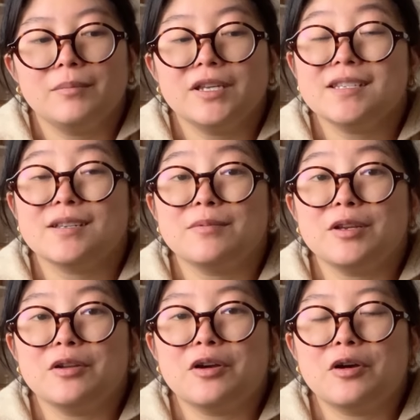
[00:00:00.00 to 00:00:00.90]
Please let
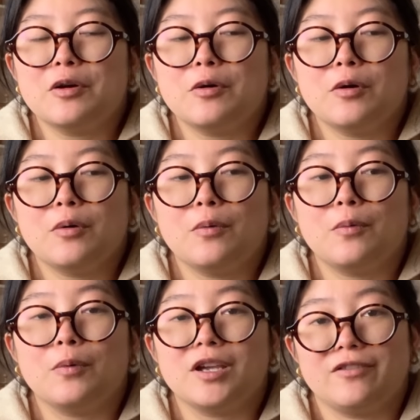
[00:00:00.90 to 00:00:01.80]
me know
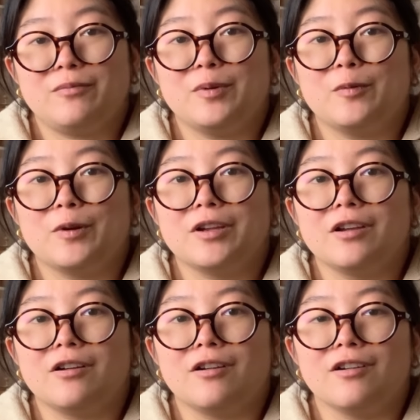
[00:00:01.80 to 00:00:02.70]
what you've been
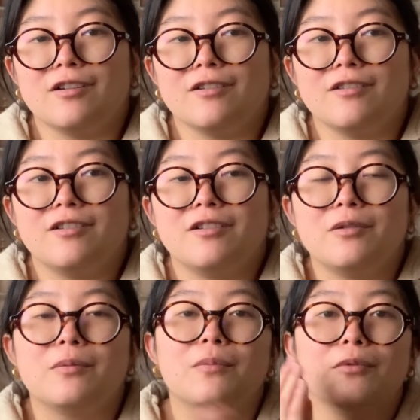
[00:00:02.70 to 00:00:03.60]
working on
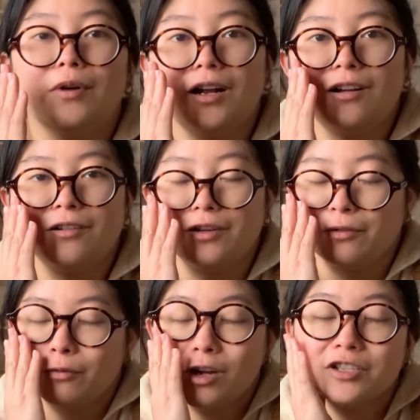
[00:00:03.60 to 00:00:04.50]
while
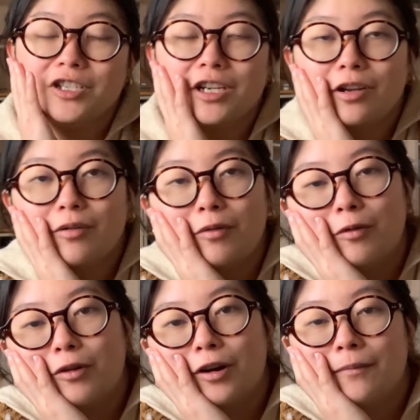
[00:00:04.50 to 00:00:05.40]
you're watching,
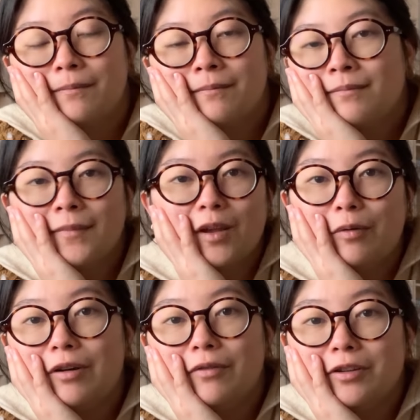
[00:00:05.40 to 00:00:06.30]
or
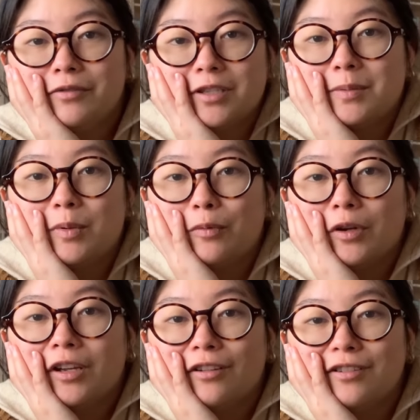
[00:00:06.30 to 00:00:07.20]
whatever you've just been
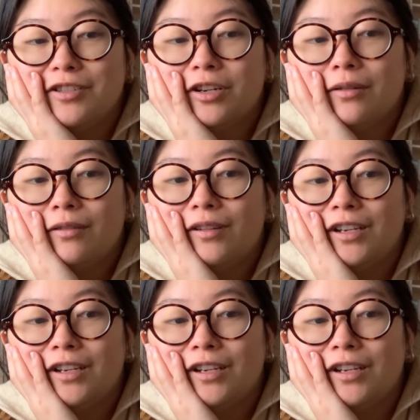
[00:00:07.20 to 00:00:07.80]
working on in general.